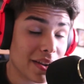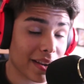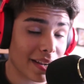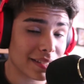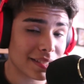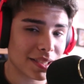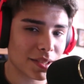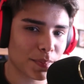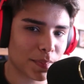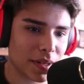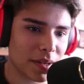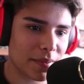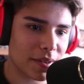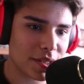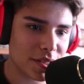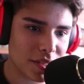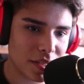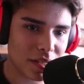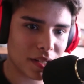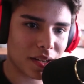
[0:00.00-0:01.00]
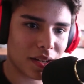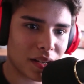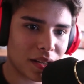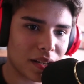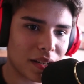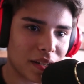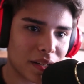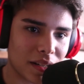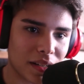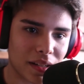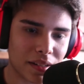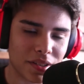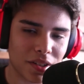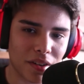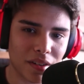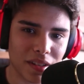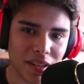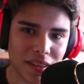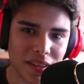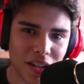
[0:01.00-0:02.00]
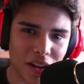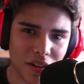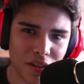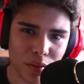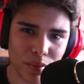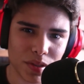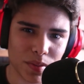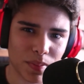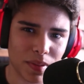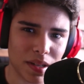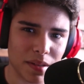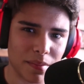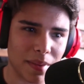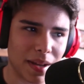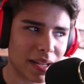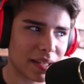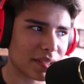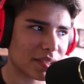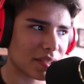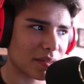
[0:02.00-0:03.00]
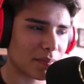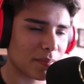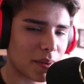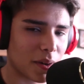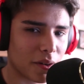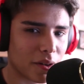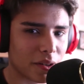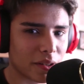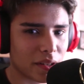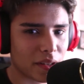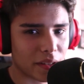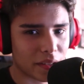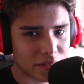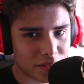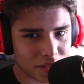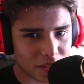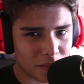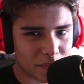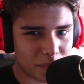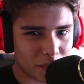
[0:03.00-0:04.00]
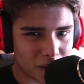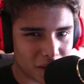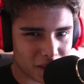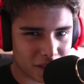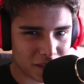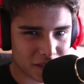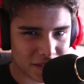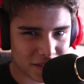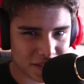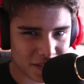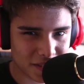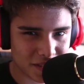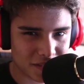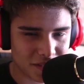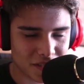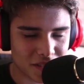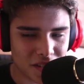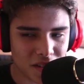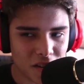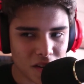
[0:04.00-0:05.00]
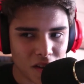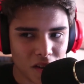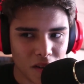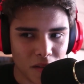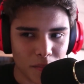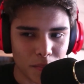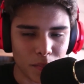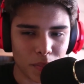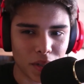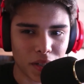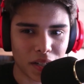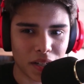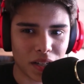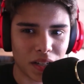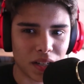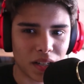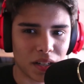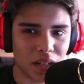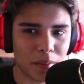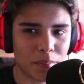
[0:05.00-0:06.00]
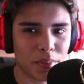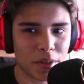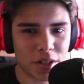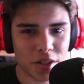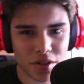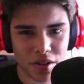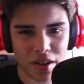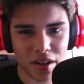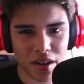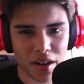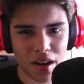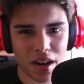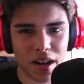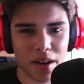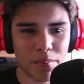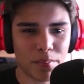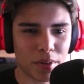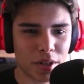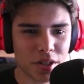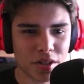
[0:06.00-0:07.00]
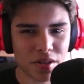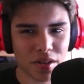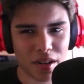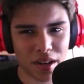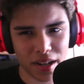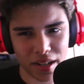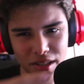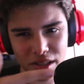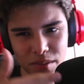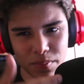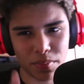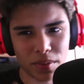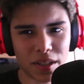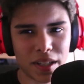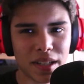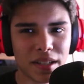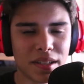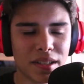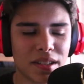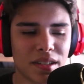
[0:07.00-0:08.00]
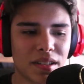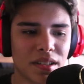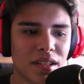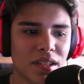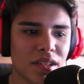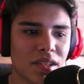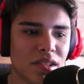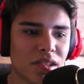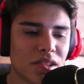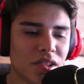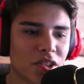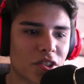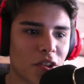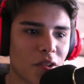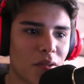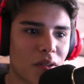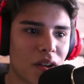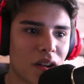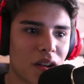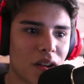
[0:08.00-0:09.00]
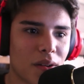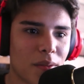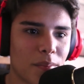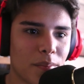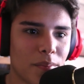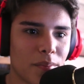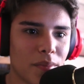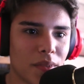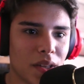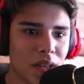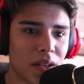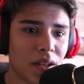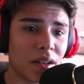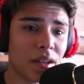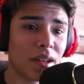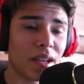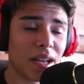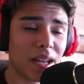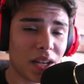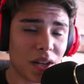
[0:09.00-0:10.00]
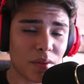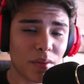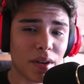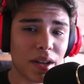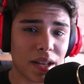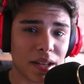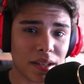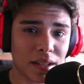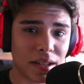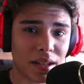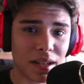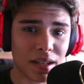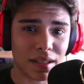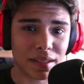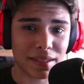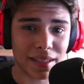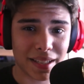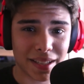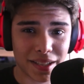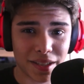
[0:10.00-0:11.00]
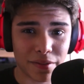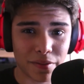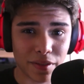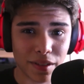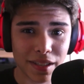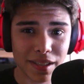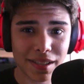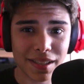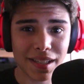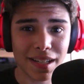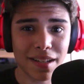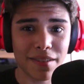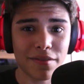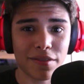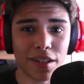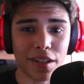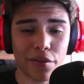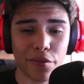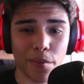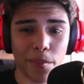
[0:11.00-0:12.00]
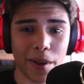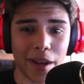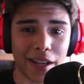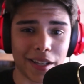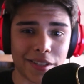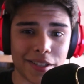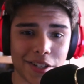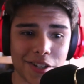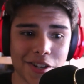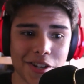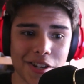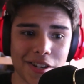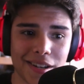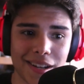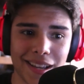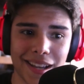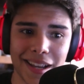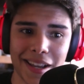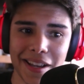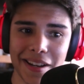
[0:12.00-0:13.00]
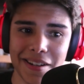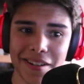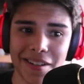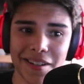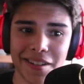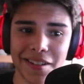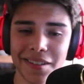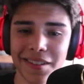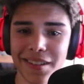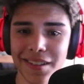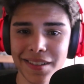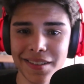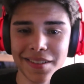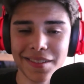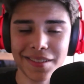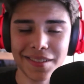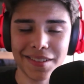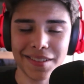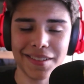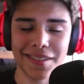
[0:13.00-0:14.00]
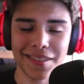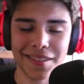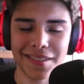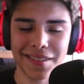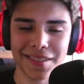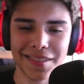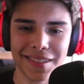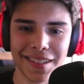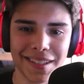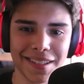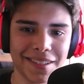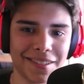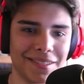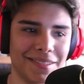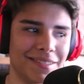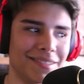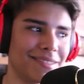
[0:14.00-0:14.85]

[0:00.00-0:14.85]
guys, that's pretty much it. Sorry that the audio was pretty bad at some parts, but I'm pretty sure I explained it. So anyway, thank you for listening. Thank you for paying attention, and yeah, thank you.